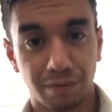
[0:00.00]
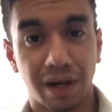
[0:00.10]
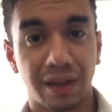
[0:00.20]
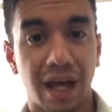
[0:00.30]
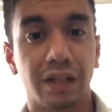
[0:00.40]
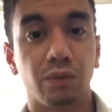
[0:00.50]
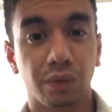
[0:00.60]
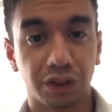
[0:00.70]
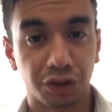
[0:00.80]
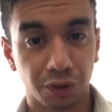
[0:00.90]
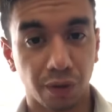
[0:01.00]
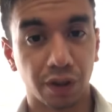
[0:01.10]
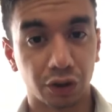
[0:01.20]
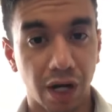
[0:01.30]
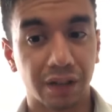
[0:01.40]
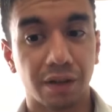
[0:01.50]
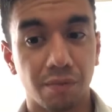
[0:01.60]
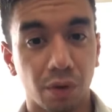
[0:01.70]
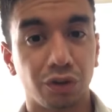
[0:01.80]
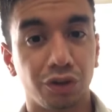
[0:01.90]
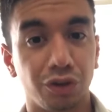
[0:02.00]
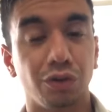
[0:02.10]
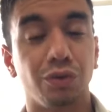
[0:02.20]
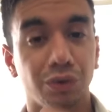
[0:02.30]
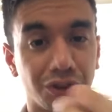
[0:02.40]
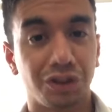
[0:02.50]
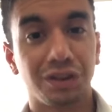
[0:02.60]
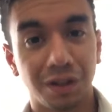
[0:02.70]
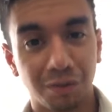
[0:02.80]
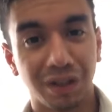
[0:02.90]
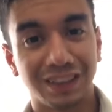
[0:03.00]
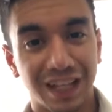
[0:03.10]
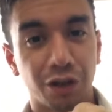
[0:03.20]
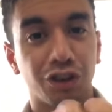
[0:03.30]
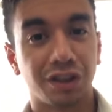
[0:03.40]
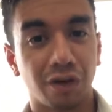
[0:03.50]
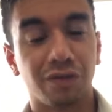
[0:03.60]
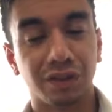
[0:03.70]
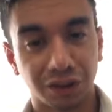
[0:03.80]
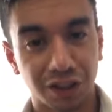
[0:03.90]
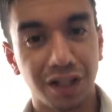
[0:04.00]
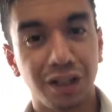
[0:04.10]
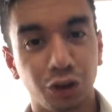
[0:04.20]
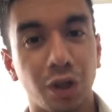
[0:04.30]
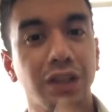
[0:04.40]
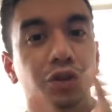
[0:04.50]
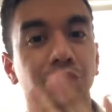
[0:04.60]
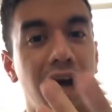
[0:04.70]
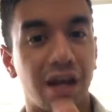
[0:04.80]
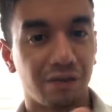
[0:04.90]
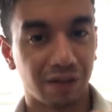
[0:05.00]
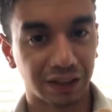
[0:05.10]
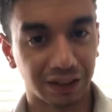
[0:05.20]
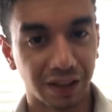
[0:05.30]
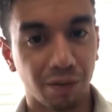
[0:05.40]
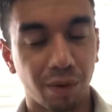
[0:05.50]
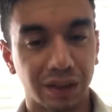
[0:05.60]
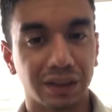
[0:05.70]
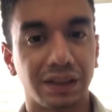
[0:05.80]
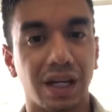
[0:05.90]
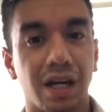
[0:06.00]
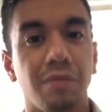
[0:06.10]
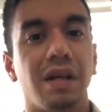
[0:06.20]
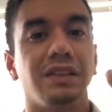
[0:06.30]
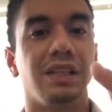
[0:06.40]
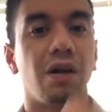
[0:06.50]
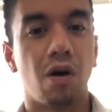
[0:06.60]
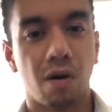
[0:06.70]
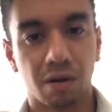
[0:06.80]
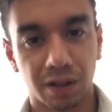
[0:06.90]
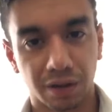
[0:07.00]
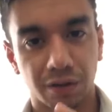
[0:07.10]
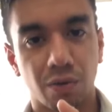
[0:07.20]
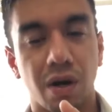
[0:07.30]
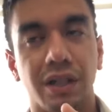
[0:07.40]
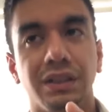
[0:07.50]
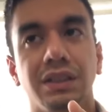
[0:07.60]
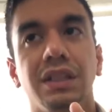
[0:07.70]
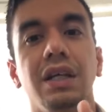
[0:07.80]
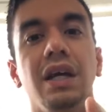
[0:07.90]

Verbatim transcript: by that which you are attracted most to, which means that yourself is trying to manifest in the present time as it all intertwines